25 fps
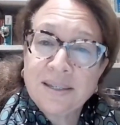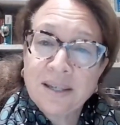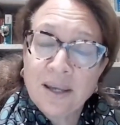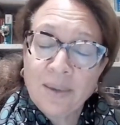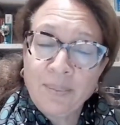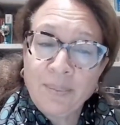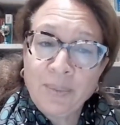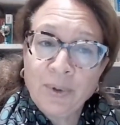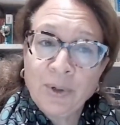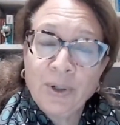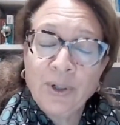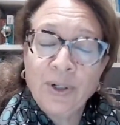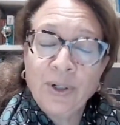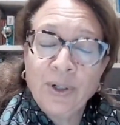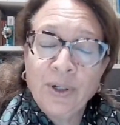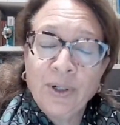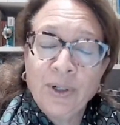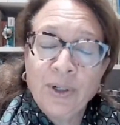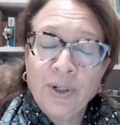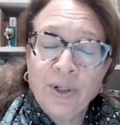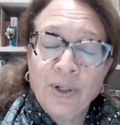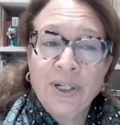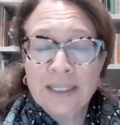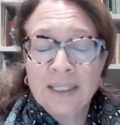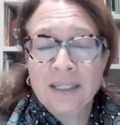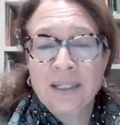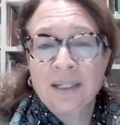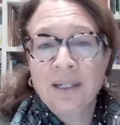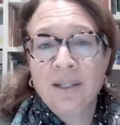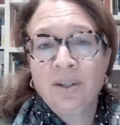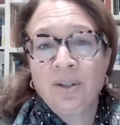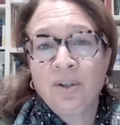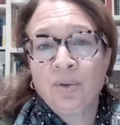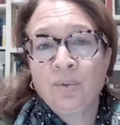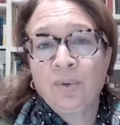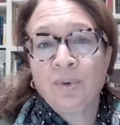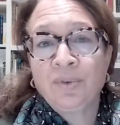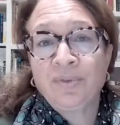Supper in
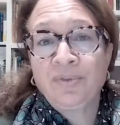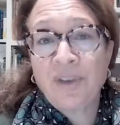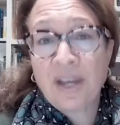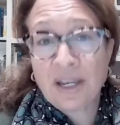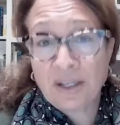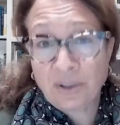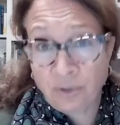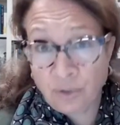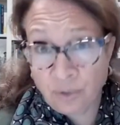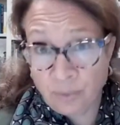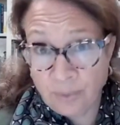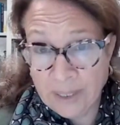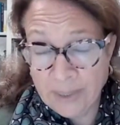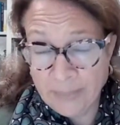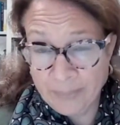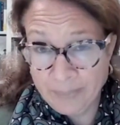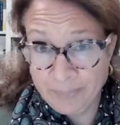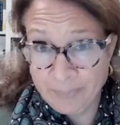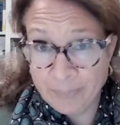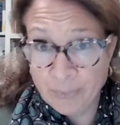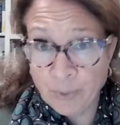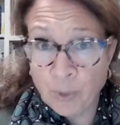the refectory,